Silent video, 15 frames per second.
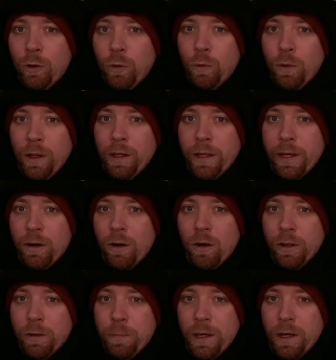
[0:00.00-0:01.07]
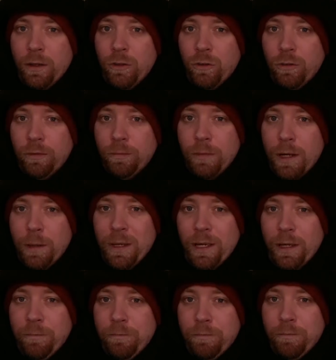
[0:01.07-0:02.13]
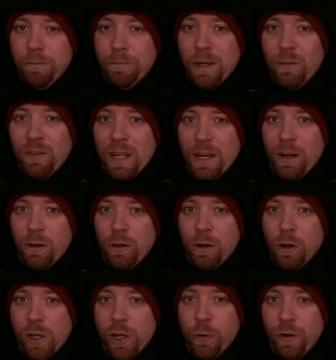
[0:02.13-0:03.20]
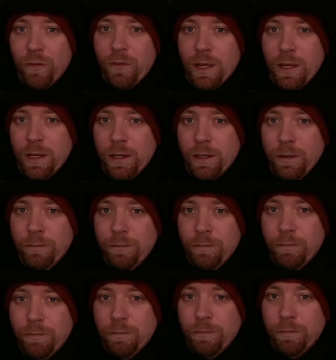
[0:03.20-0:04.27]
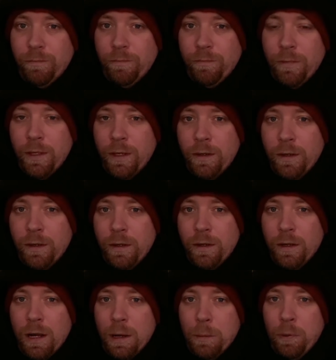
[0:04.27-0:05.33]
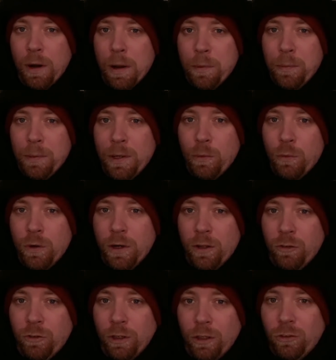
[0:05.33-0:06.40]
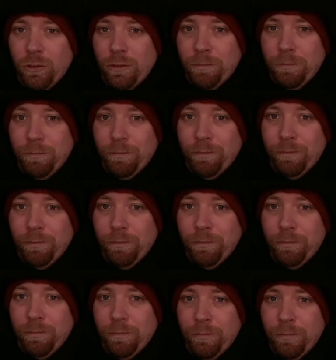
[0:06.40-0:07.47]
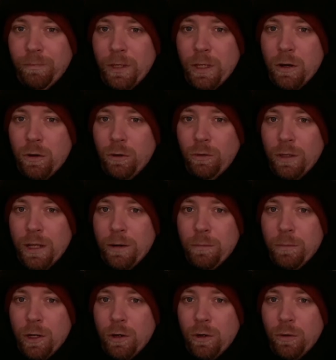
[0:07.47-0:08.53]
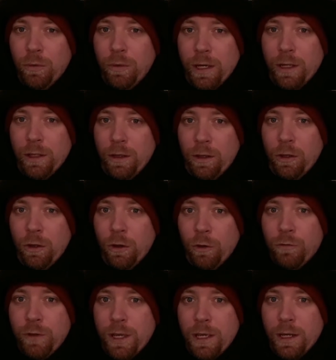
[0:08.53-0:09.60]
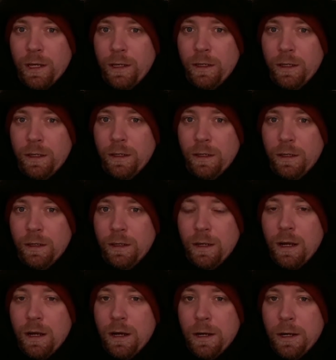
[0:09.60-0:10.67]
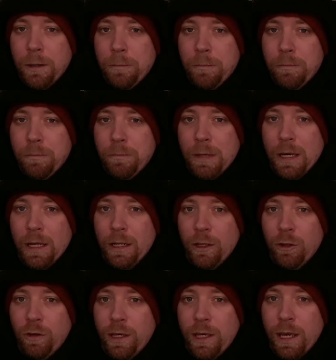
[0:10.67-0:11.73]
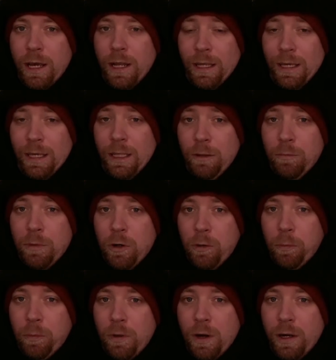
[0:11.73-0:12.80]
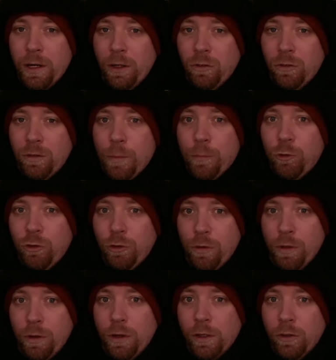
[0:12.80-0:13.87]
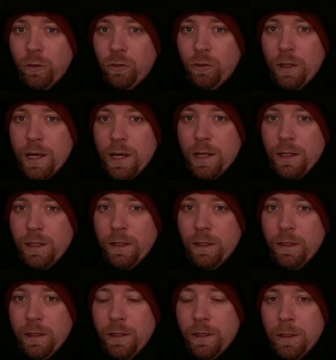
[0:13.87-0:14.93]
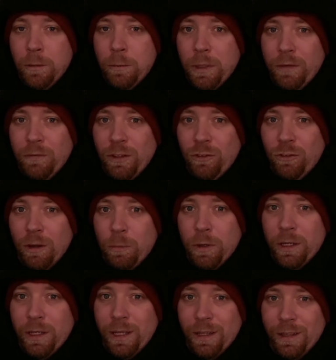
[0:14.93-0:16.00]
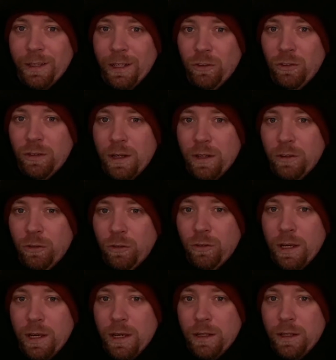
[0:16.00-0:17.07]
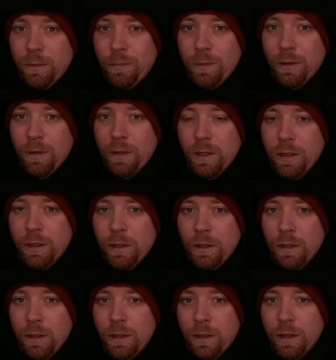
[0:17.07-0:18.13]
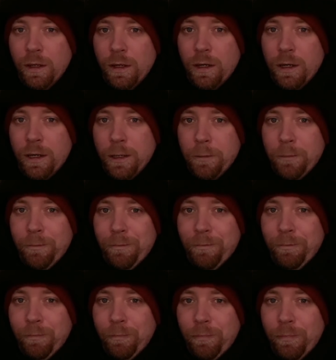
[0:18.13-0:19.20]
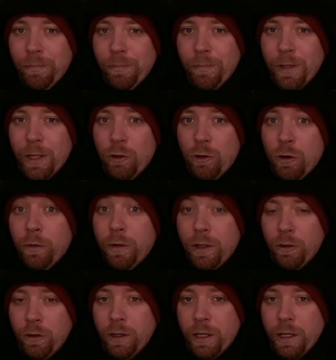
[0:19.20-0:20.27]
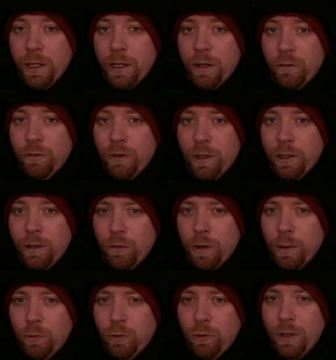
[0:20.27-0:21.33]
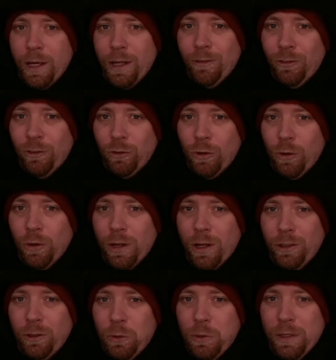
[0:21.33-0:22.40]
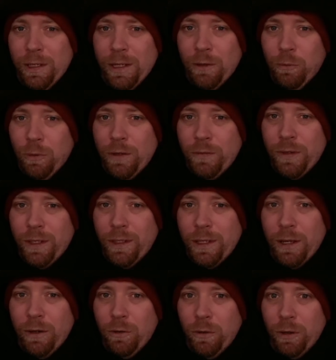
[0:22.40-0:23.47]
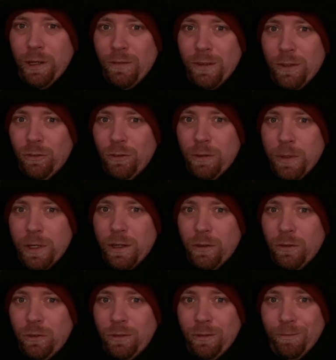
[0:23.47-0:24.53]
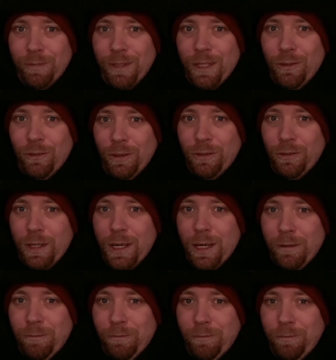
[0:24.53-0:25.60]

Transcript: Really, it all depends. I mean, if they didn't know you were vegan, I probably would just, let them know that you're vegan, and that you can't eat milk products. I'm sure they'll understand. But if it's someone that doesn't understand, and you know that they're going to get offended or upset, just hold on to it and get rid of it later or give it to someone else. Easy as that.